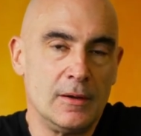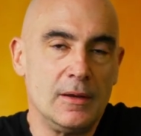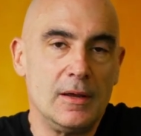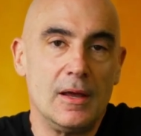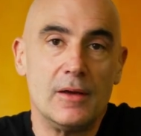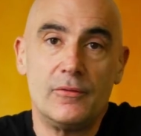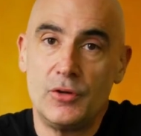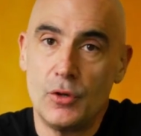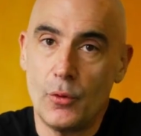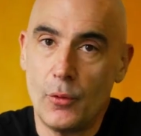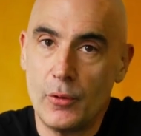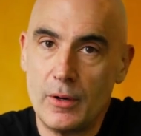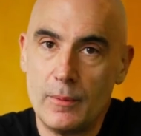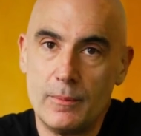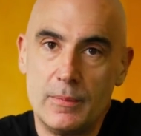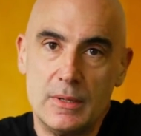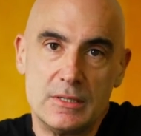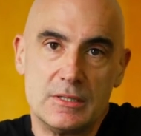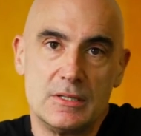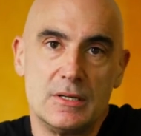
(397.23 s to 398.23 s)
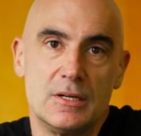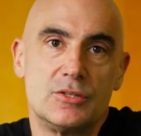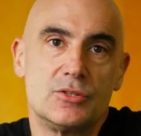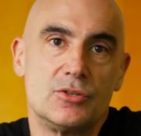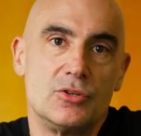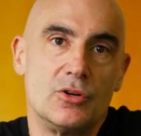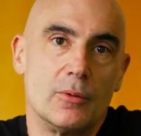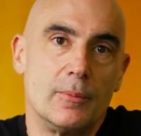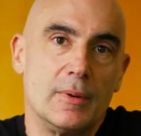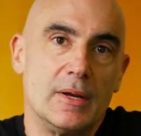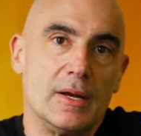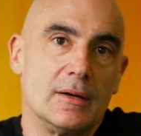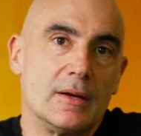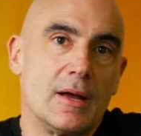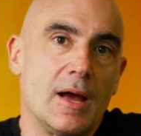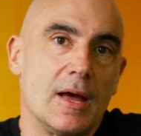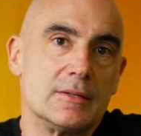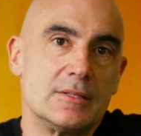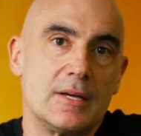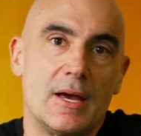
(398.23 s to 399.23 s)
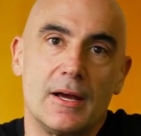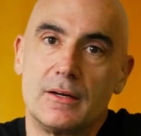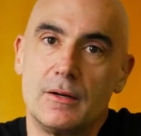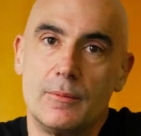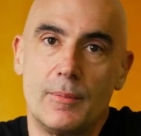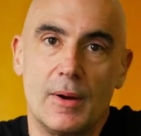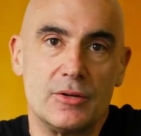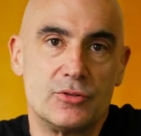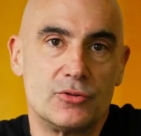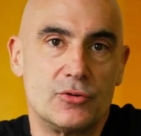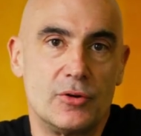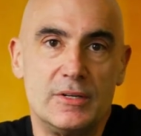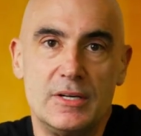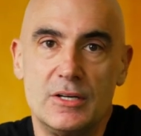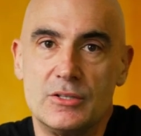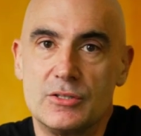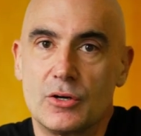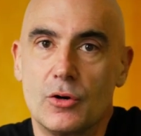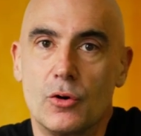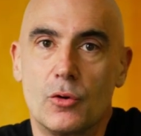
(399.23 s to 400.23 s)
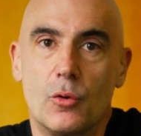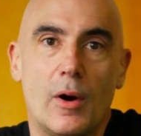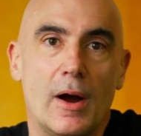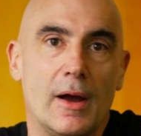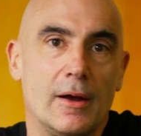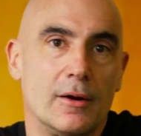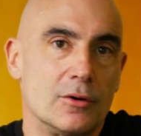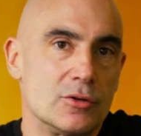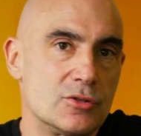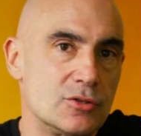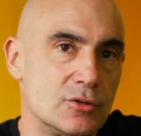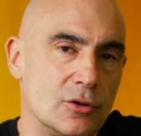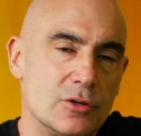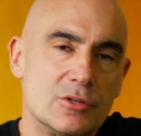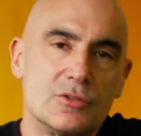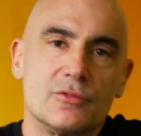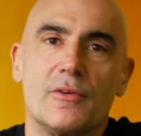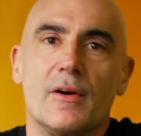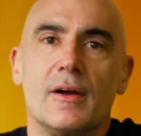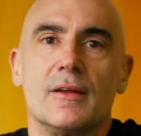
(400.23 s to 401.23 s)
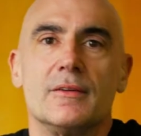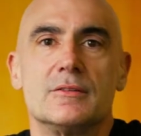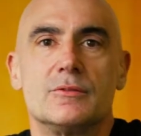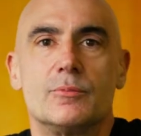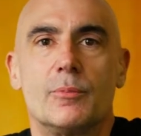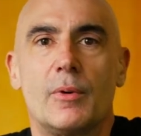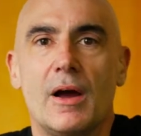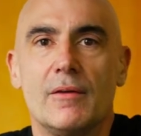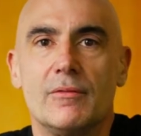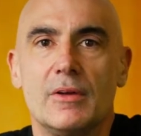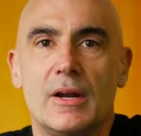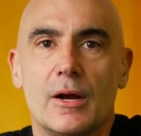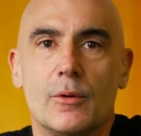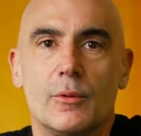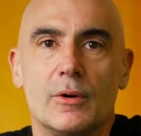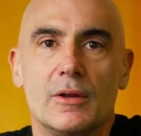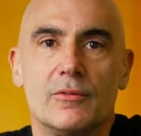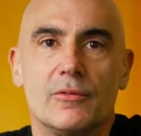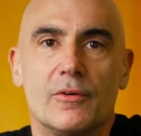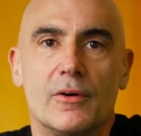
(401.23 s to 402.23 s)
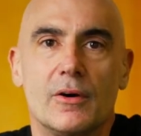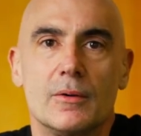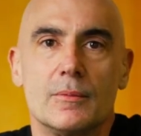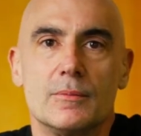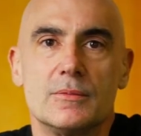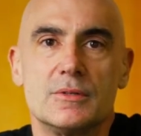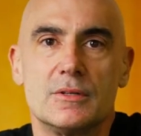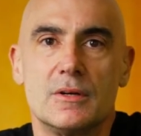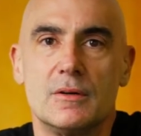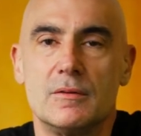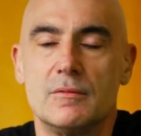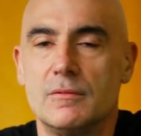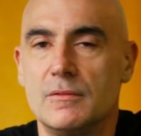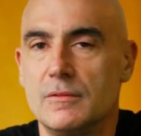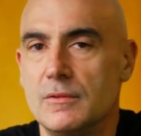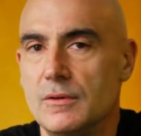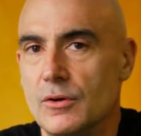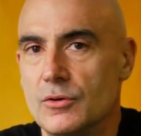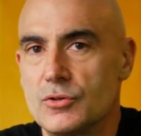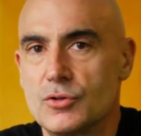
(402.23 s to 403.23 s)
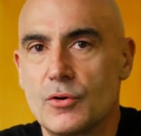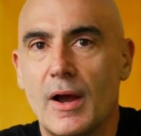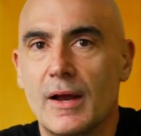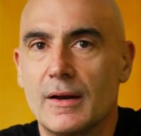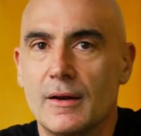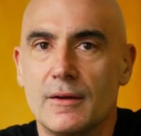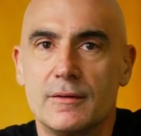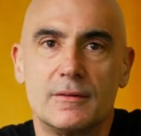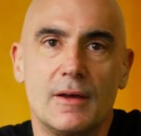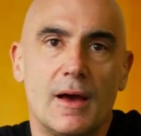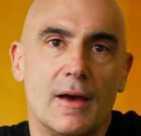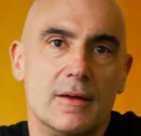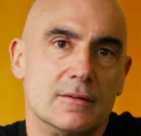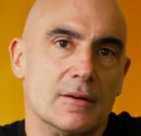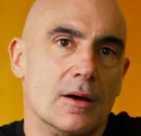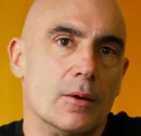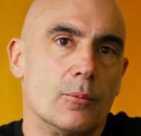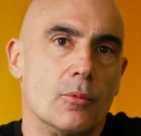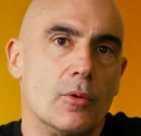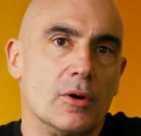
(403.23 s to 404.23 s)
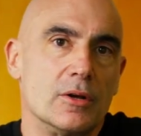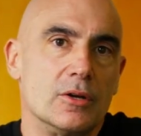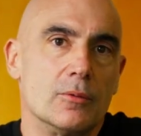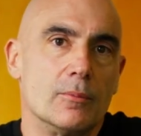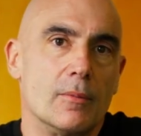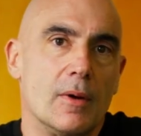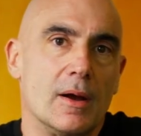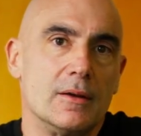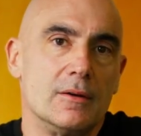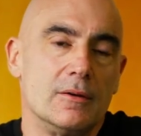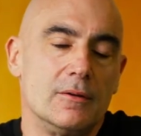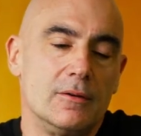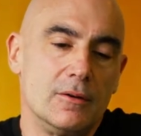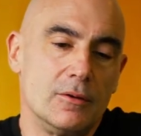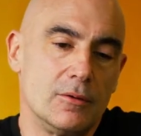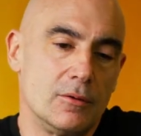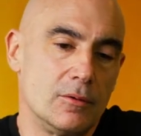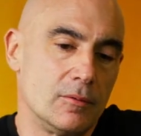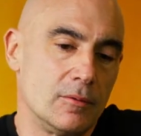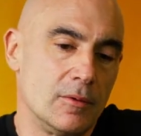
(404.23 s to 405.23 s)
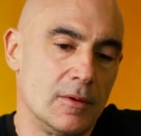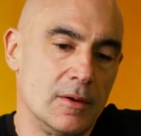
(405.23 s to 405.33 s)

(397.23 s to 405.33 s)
If you own a business and you're being contacted by strategic acquirers, search funds, private equity firms, and you're trying to size up what you might do,